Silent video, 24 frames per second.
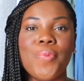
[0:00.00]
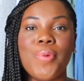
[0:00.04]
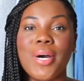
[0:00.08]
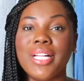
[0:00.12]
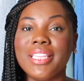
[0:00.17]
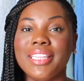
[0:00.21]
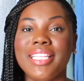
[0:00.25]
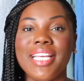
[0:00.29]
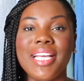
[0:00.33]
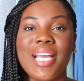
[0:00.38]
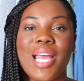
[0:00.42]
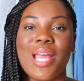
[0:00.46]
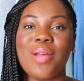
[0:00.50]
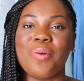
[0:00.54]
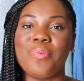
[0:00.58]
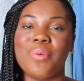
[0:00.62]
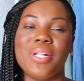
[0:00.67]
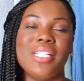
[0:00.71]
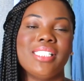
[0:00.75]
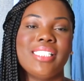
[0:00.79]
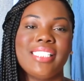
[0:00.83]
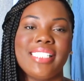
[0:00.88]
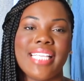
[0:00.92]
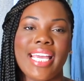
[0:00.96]
One thing I
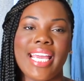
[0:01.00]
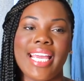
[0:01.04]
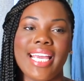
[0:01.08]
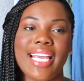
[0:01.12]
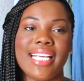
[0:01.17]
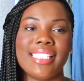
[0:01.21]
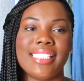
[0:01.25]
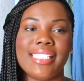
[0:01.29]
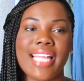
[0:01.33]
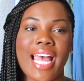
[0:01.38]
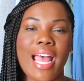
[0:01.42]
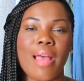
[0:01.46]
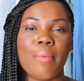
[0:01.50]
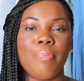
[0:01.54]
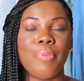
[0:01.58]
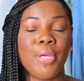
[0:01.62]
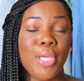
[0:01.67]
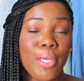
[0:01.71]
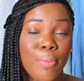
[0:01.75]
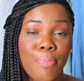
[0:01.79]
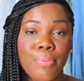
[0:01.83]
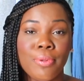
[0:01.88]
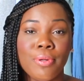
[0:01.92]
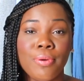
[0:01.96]
will say is that
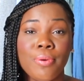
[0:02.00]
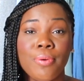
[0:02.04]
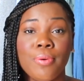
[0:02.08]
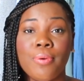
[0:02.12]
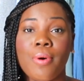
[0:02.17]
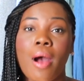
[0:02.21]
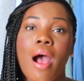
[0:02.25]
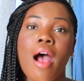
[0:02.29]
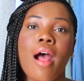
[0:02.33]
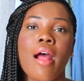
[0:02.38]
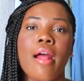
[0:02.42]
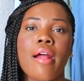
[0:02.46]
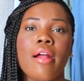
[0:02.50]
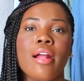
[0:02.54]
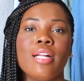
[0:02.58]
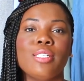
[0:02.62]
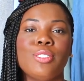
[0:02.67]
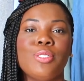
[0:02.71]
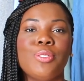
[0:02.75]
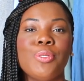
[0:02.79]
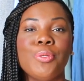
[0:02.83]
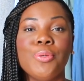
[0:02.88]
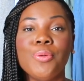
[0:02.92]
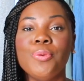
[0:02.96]
people who are
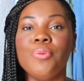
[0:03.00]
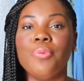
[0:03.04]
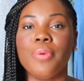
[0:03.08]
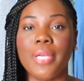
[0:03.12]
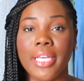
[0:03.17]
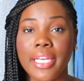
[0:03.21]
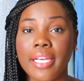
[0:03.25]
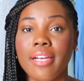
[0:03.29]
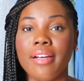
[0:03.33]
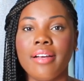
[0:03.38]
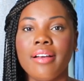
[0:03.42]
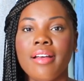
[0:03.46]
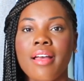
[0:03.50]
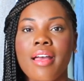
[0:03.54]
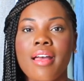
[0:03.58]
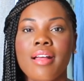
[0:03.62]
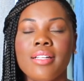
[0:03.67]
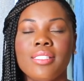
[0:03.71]
too weak